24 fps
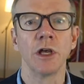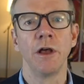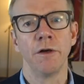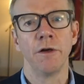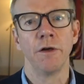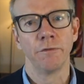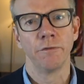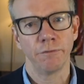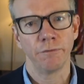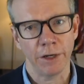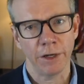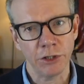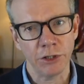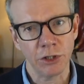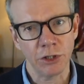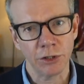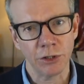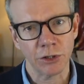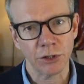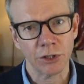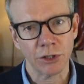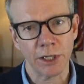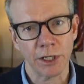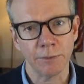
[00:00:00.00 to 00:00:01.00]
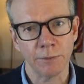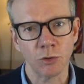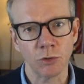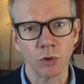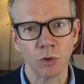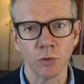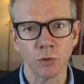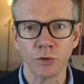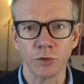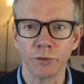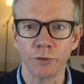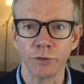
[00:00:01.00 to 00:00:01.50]
facing the same
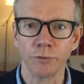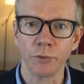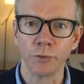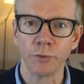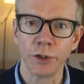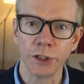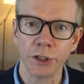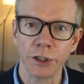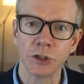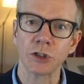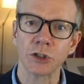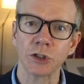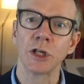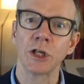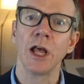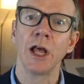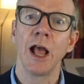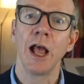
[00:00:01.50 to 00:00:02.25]
sorts of risks,